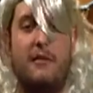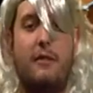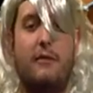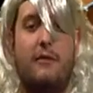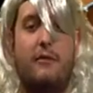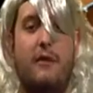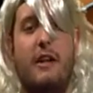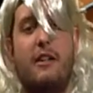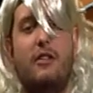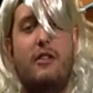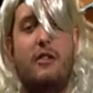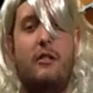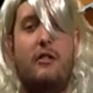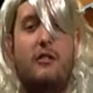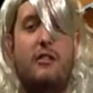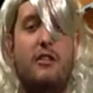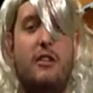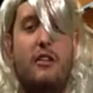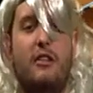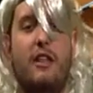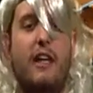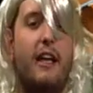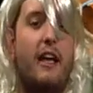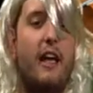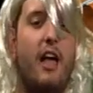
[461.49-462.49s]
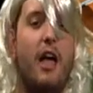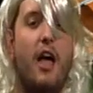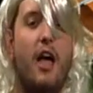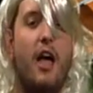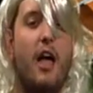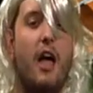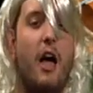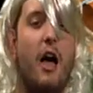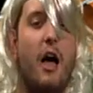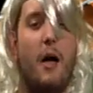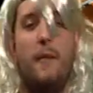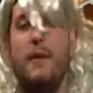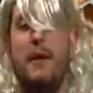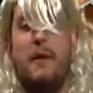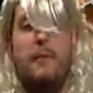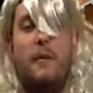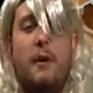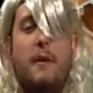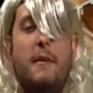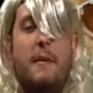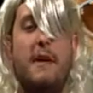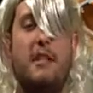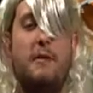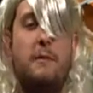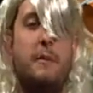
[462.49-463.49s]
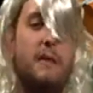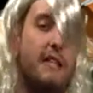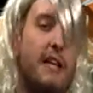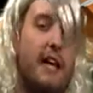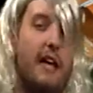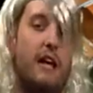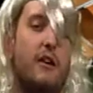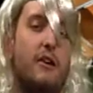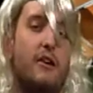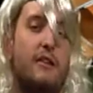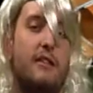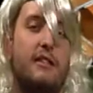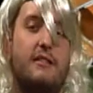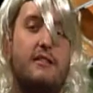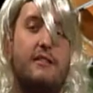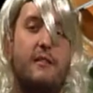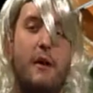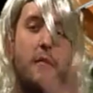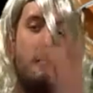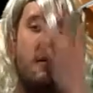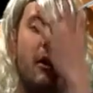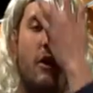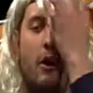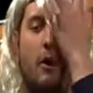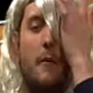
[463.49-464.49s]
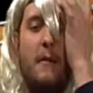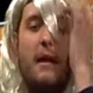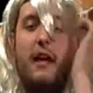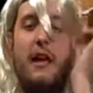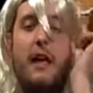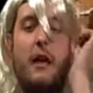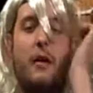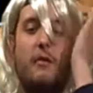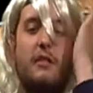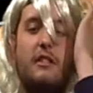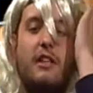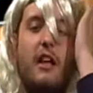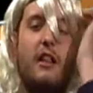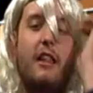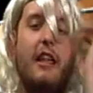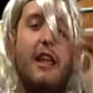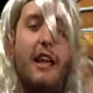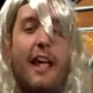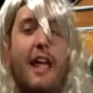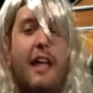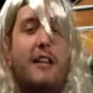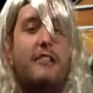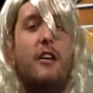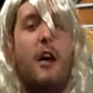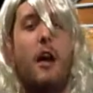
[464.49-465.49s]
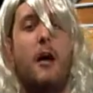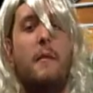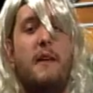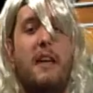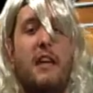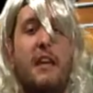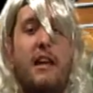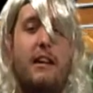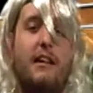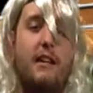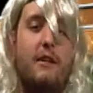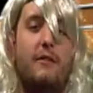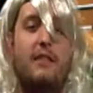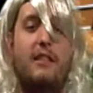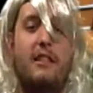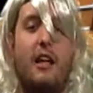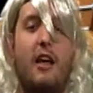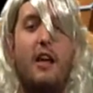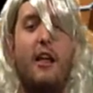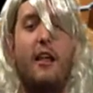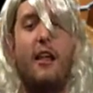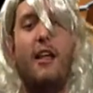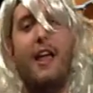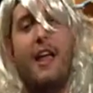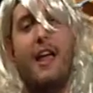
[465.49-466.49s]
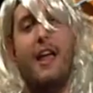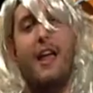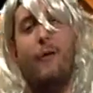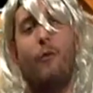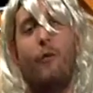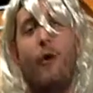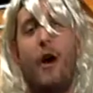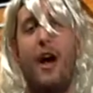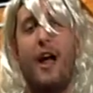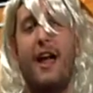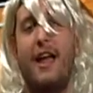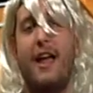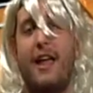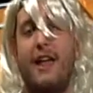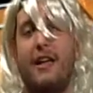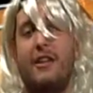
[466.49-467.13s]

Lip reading: So Rachel took like a big bowl of mashed potatoes from McCormick and was all like, hey Tommy, and he was all, what?